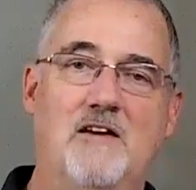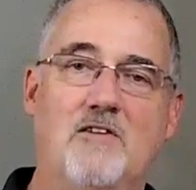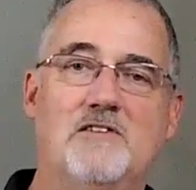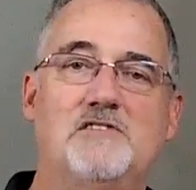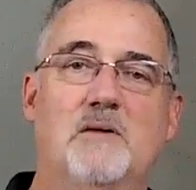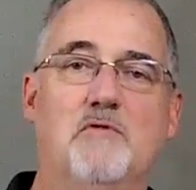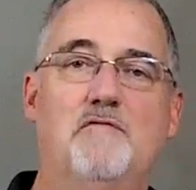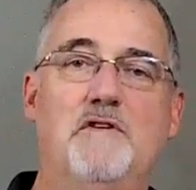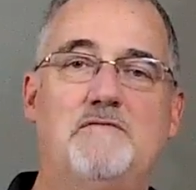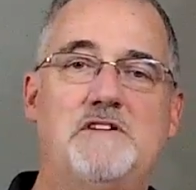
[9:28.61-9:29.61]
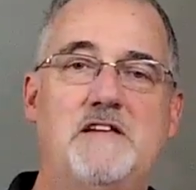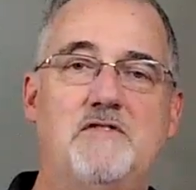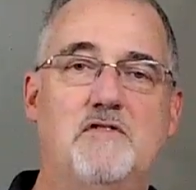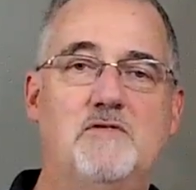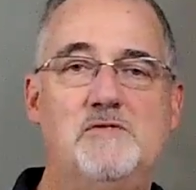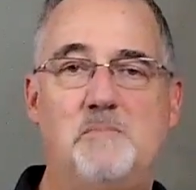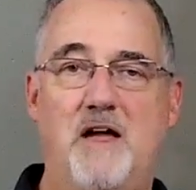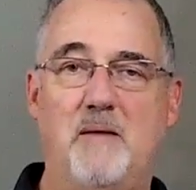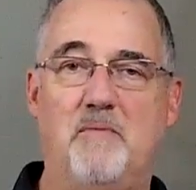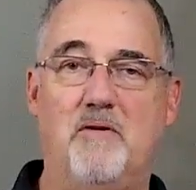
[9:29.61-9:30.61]
in our December 15th
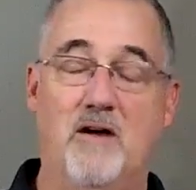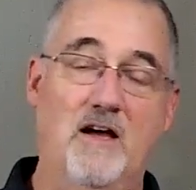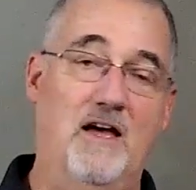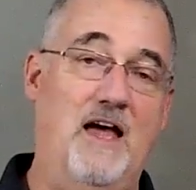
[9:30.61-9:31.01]
newspaper.